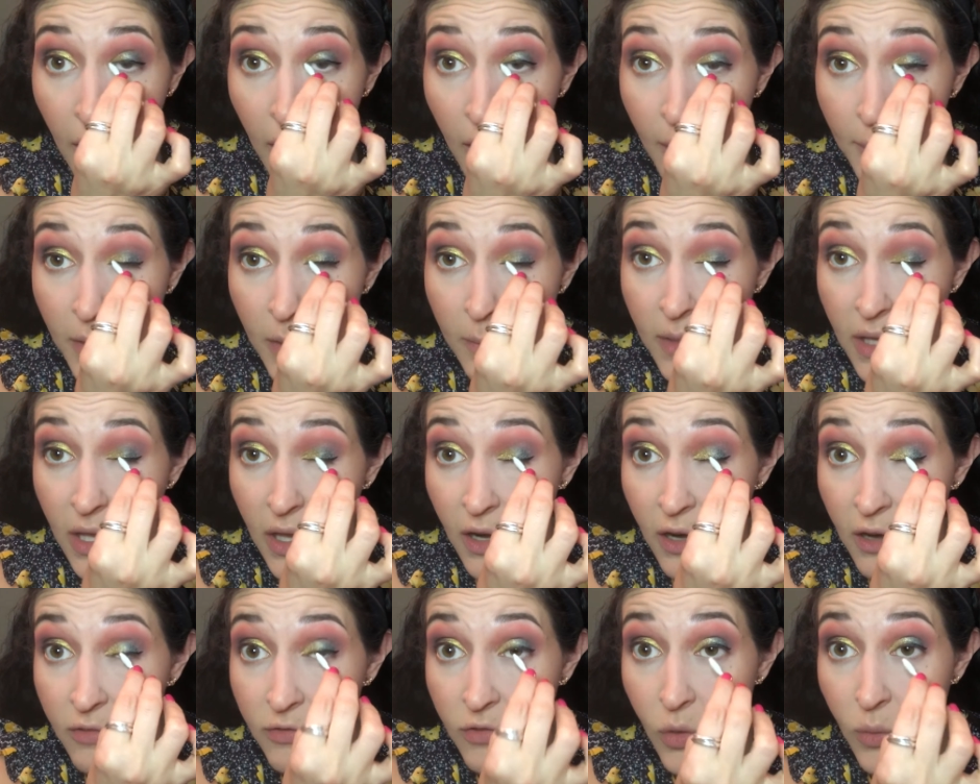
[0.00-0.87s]
I'm gonna be
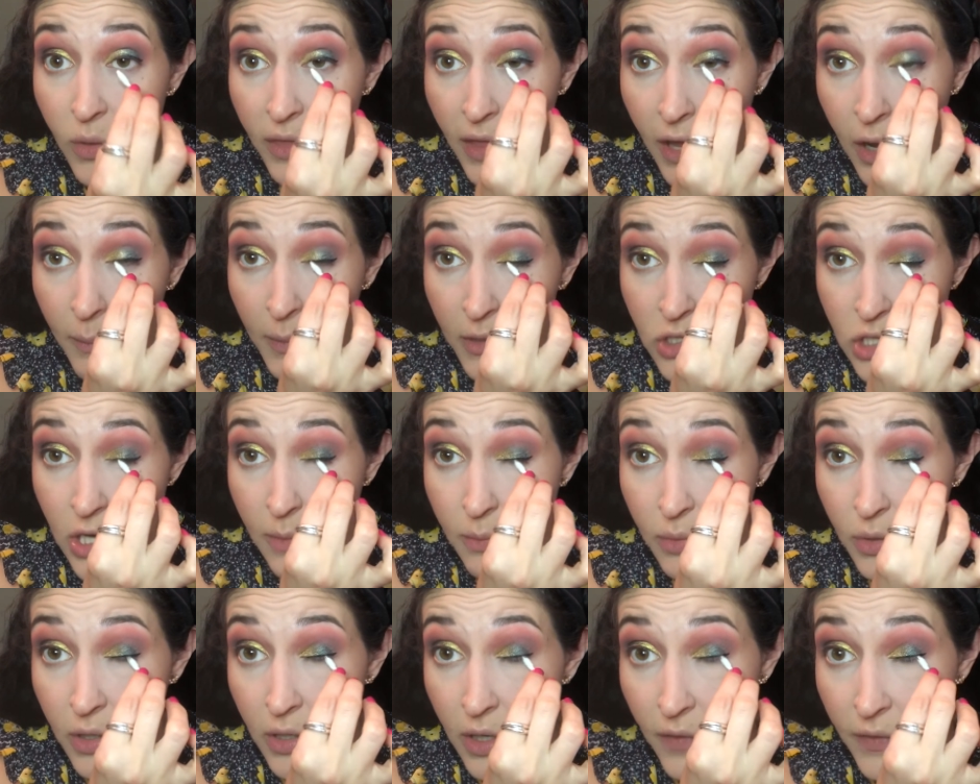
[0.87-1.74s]
careful with how much I
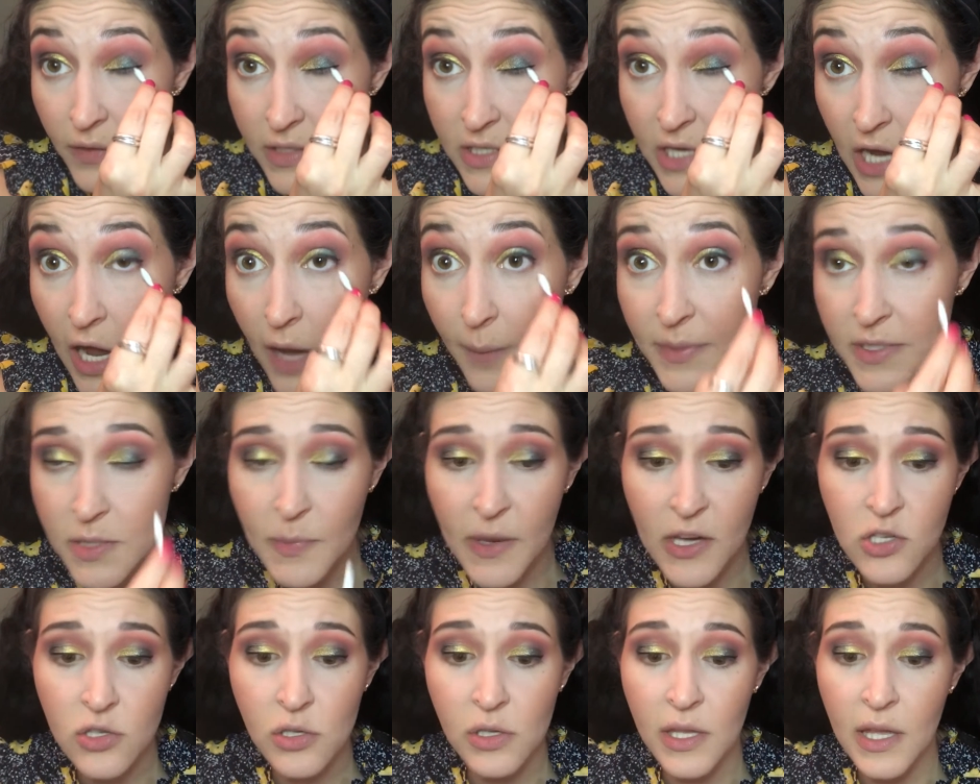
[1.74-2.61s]
put on the top
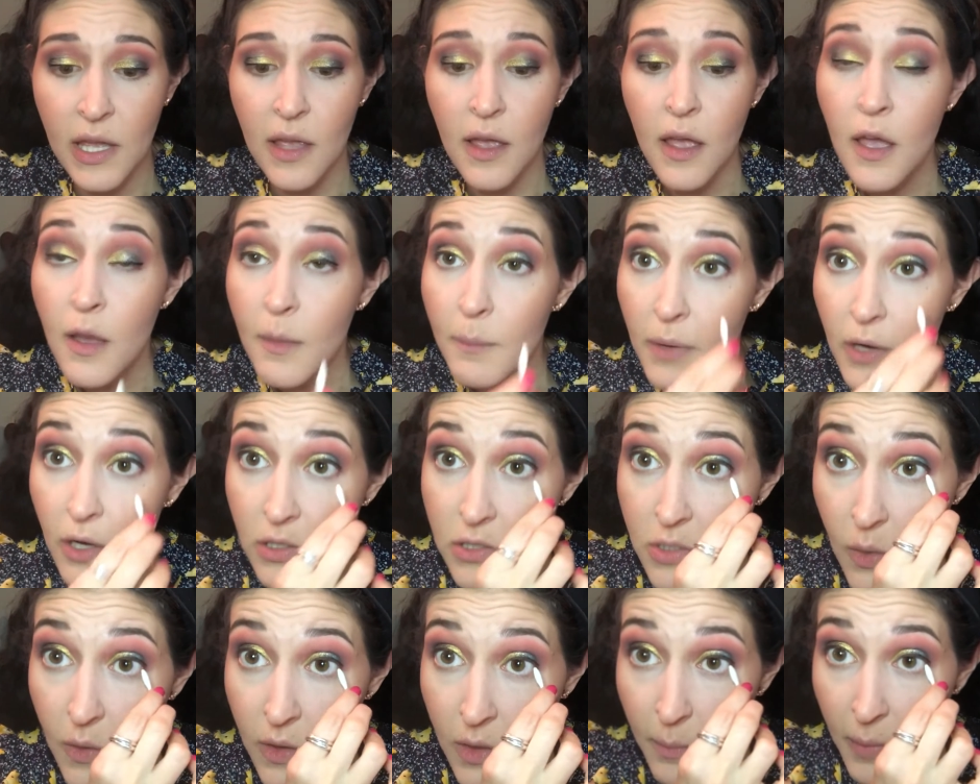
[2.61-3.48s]
especially, but
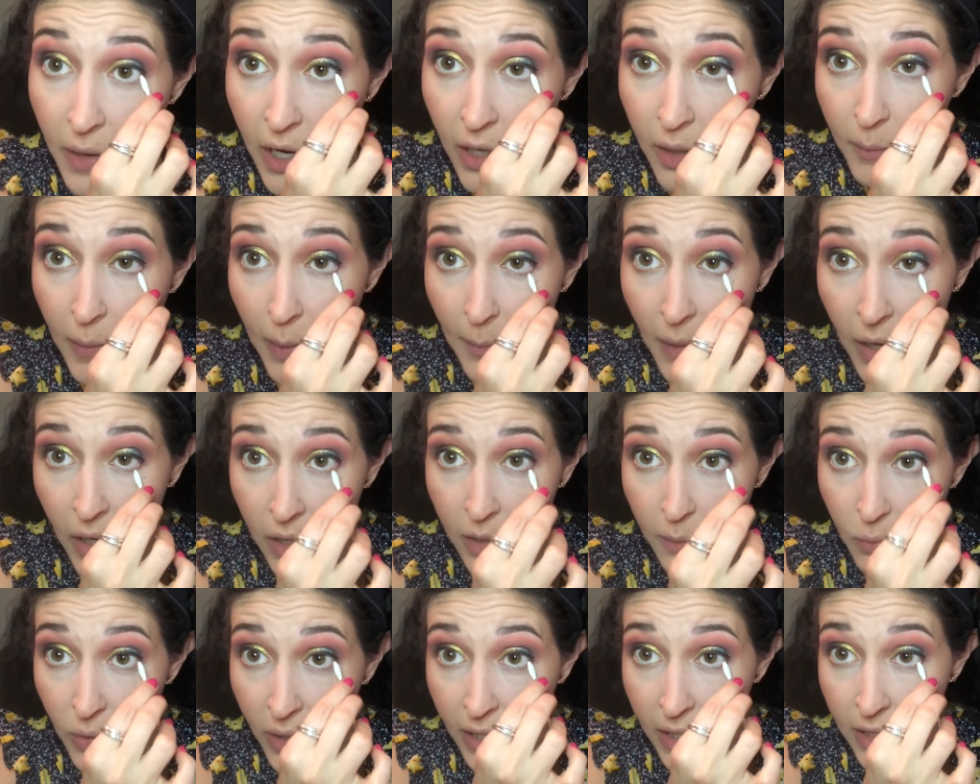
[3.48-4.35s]
also on the bottom. I'm not
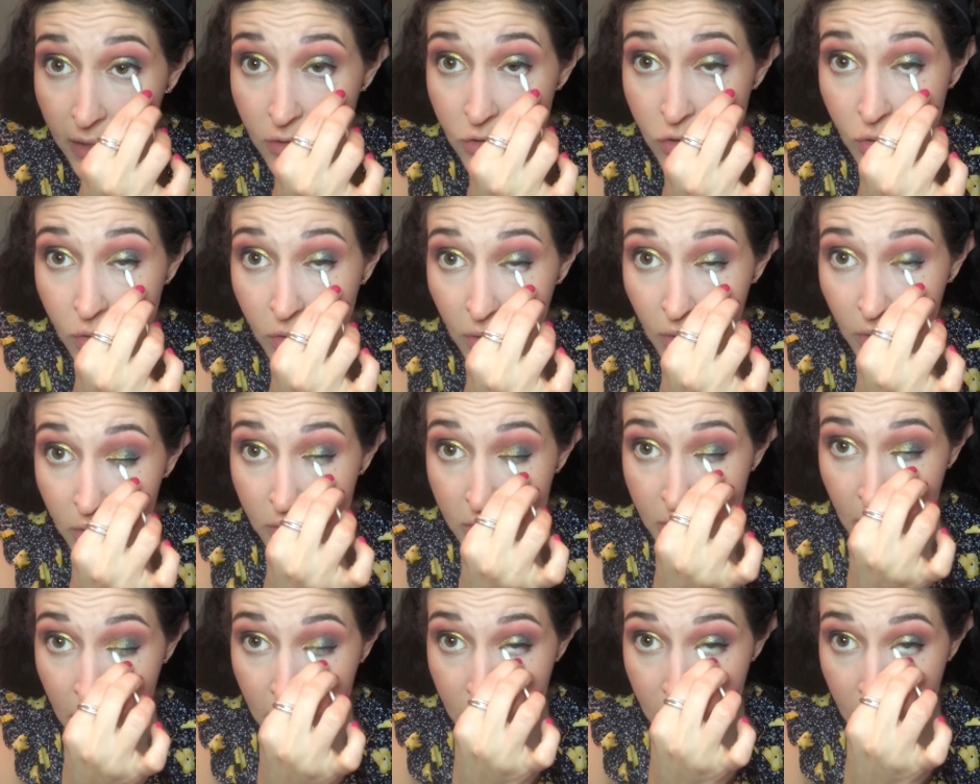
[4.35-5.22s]
gonna bring it too close
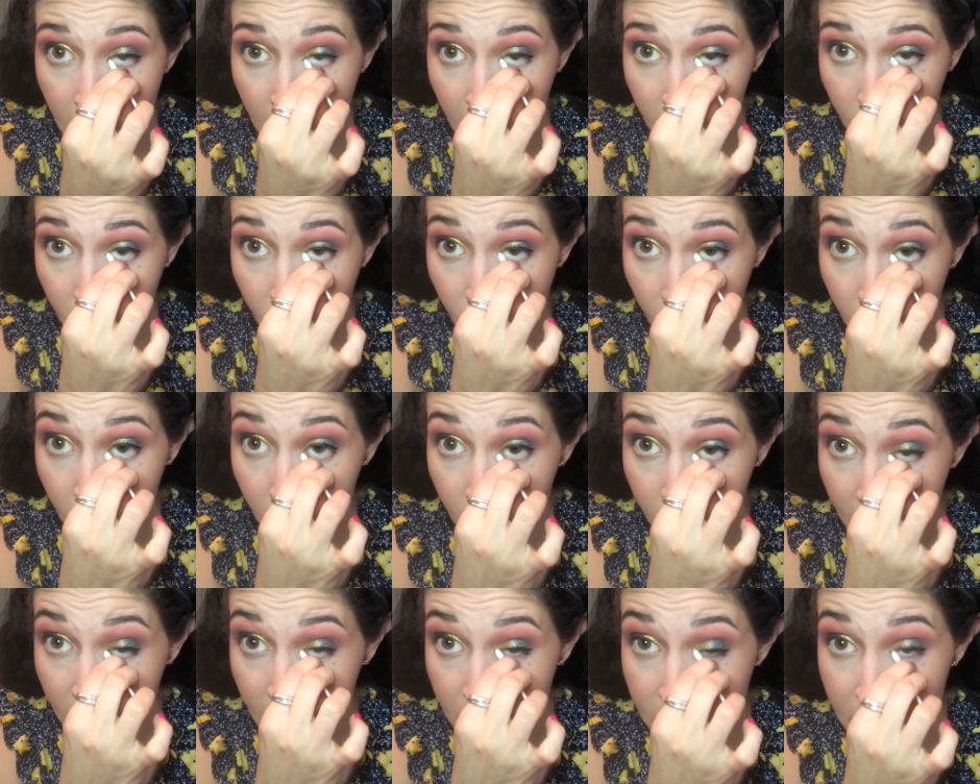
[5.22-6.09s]
into the inner corner
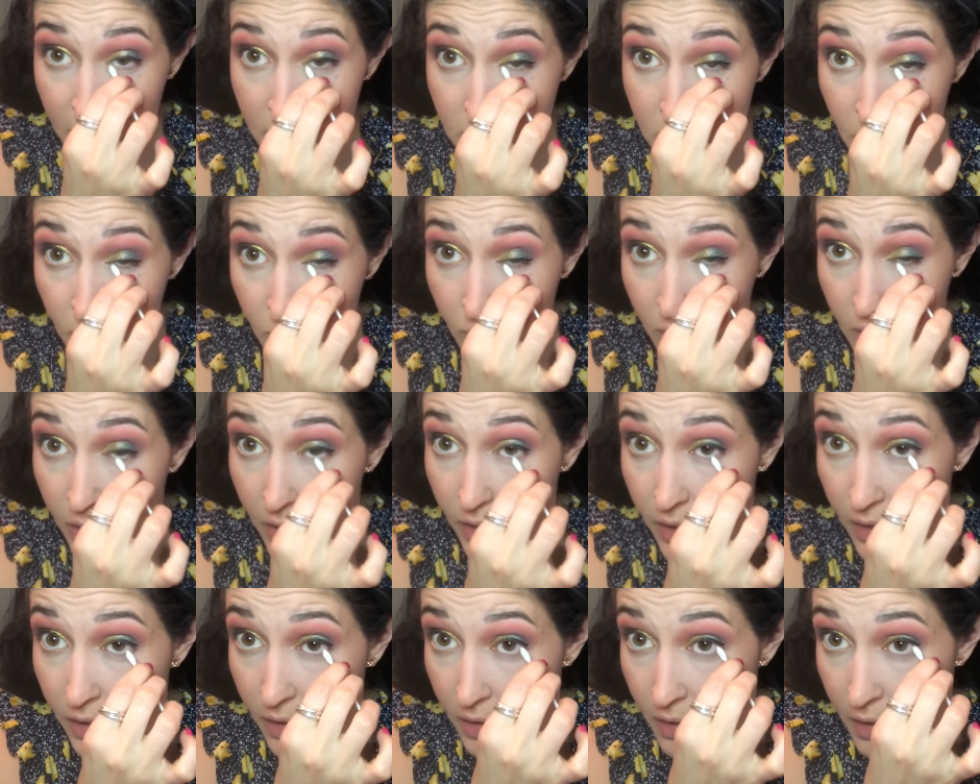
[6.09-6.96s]
because I don't
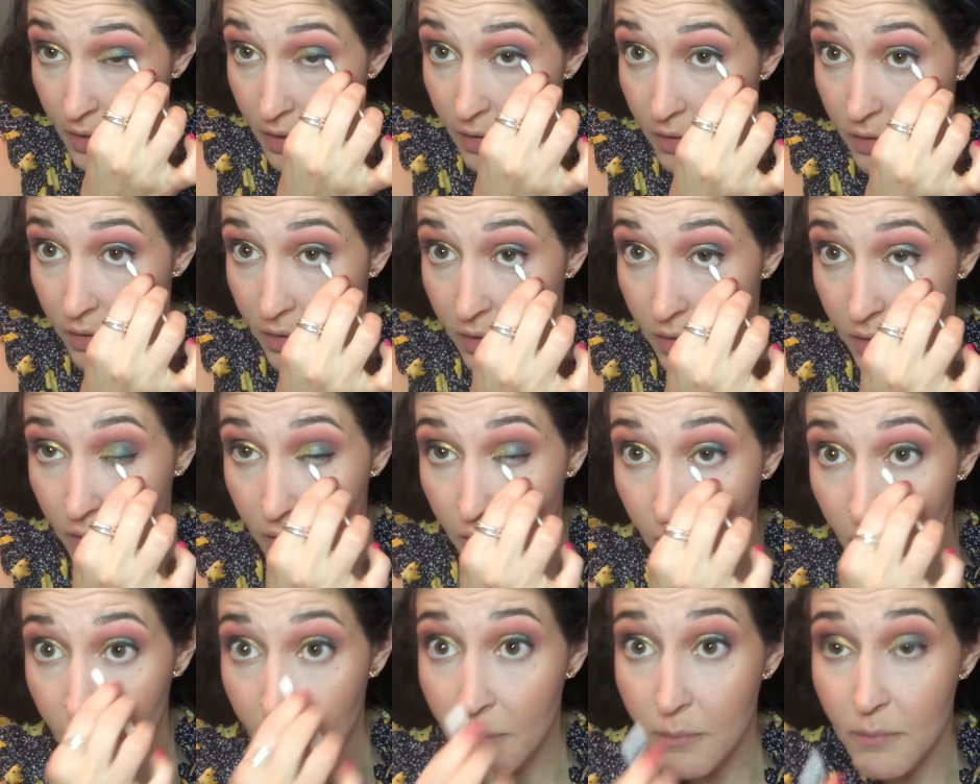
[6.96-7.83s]
wanna
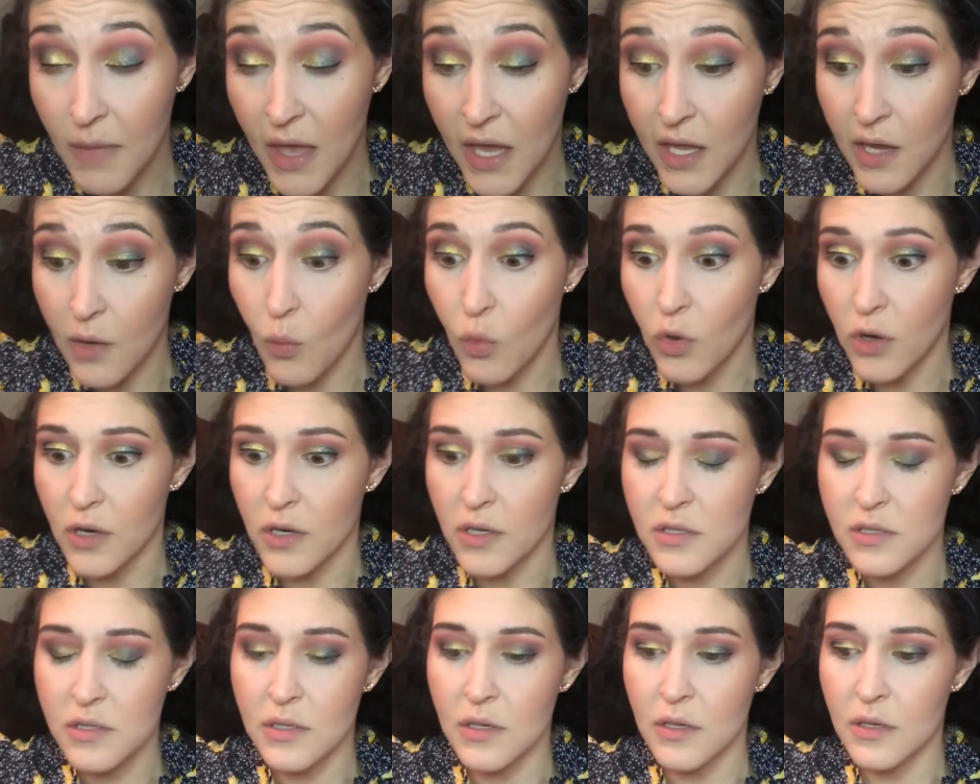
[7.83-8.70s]
make it
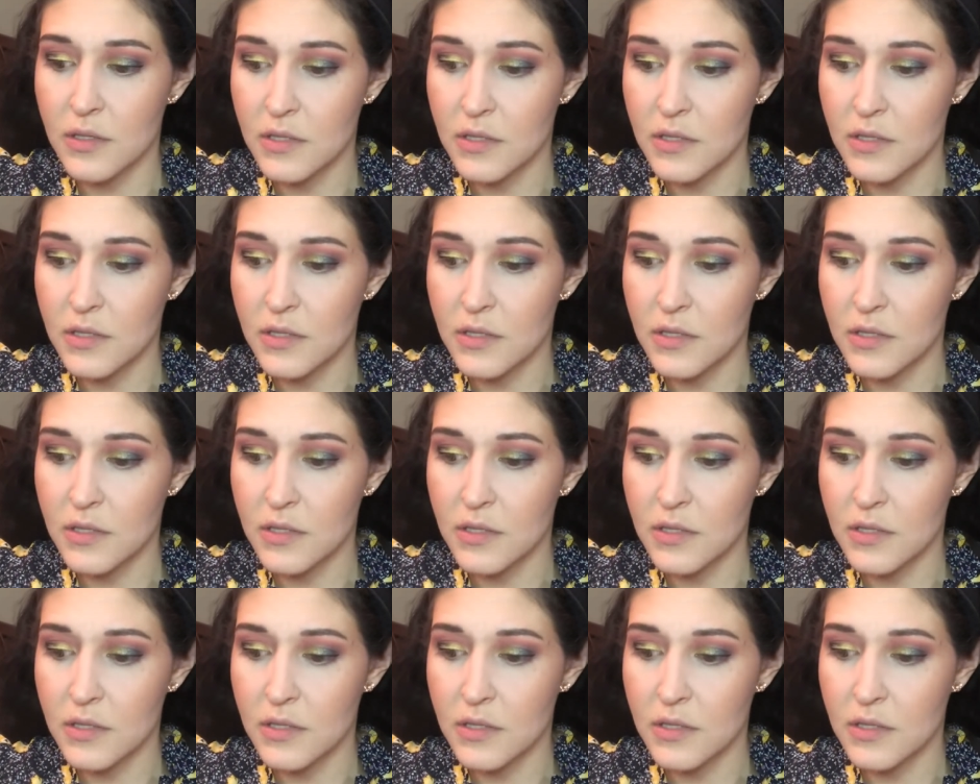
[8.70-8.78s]
worse.